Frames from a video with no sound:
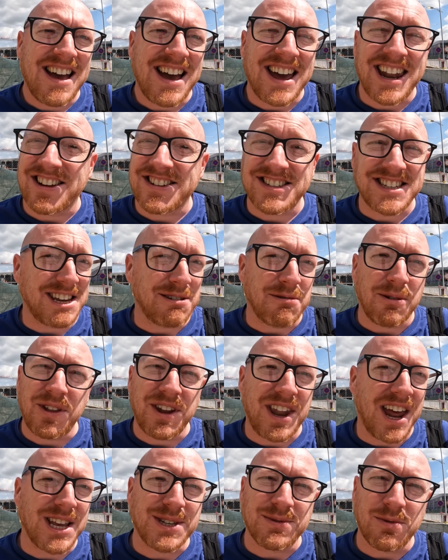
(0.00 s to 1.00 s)
and I'll see you on the
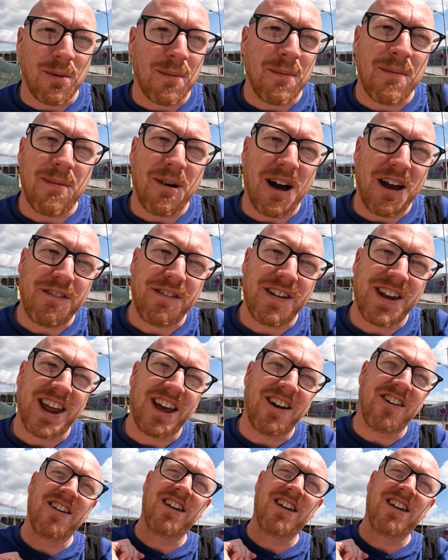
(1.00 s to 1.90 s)
next one. Bye for now.